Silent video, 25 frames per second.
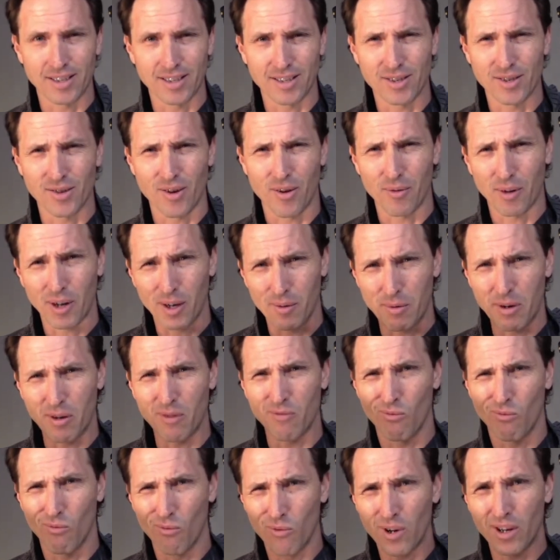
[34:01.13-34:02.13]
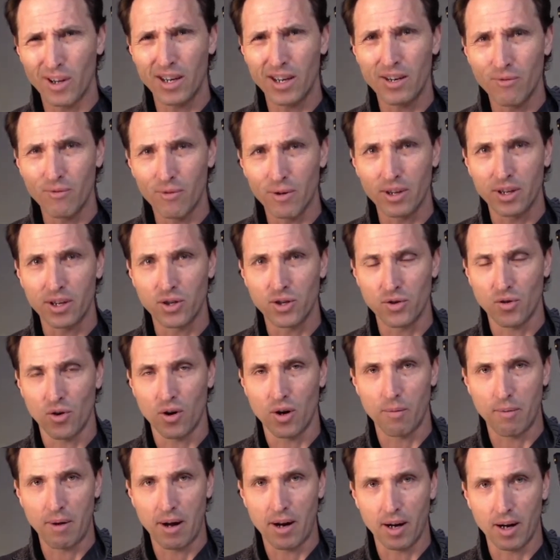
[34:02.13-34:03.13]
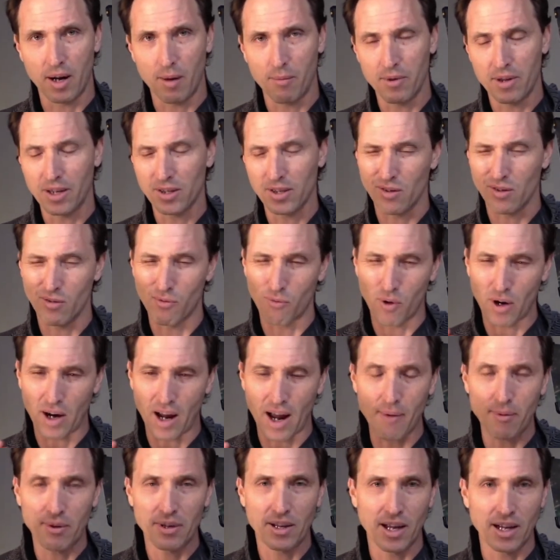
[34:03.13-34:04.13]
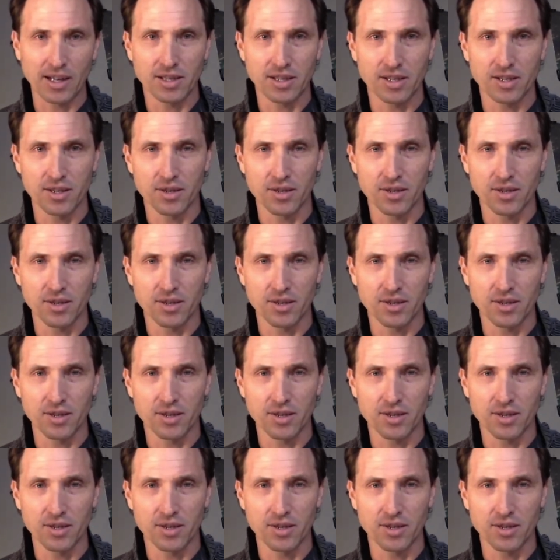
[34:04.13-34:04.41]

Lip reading: and so I'm going to be really, really short about a couple things. And what I would like to